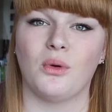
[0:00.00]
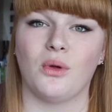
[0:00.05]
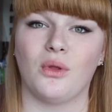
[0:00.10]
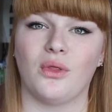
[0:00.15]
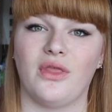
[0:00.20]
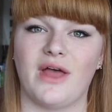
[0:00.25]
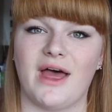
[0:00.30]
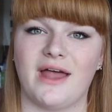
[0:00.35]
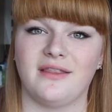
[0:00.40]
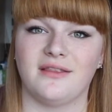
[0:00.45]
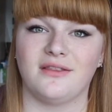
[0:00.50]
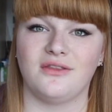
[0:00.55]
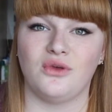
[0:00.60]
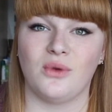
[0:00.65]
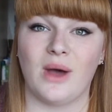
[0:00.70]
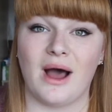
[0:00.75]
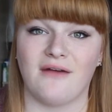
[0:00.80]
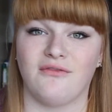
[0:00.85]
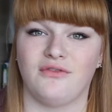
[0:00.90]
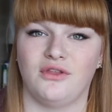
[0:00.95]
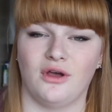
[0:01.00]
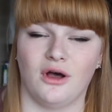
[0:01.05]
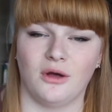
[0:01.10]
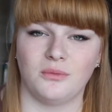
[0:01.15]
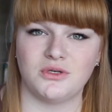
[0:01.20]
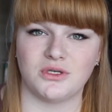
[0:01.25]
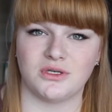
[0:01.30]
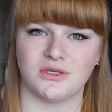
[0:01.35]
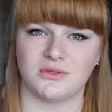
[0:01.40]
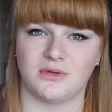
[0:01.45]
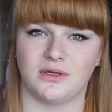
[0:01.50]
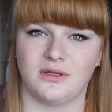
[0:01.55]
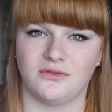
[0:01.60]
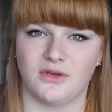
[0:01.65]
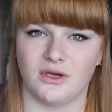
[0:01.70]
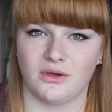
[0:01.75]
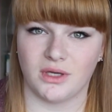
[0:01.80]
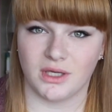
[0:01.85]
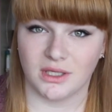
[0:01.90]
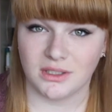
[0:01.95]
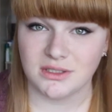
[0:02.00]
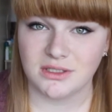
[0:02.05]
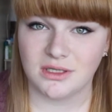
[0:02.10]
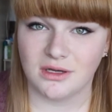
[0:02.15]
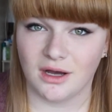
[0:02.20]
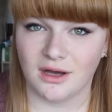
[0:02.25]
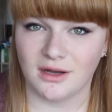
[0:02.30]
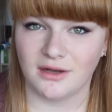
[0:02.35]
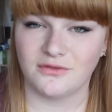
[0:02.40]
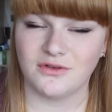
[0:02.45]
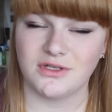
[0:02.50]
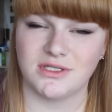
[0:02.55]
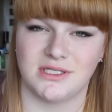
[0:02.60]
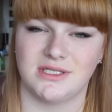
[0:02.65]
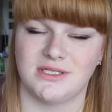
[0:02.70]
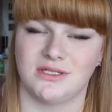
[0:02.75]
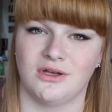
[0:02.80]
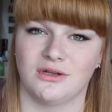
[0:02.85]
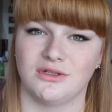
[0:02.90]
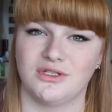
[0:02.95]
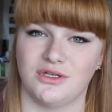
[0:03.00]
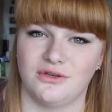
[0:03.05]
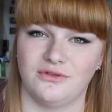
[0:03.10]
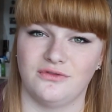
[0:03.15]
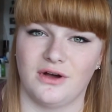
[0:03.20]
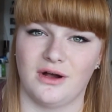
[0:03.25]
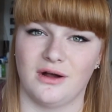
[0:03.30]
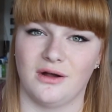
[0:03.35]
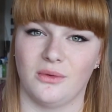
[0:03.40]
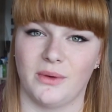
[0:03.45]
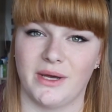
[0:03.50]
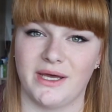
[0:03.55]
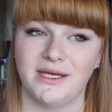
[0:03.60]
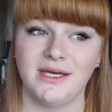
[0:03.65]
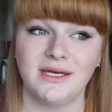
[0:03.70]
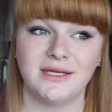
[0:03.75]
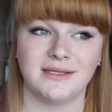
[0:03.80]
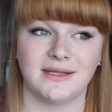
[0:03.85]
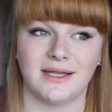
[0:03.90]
But then you have the option as well of going into Cardiff because it's not too far away.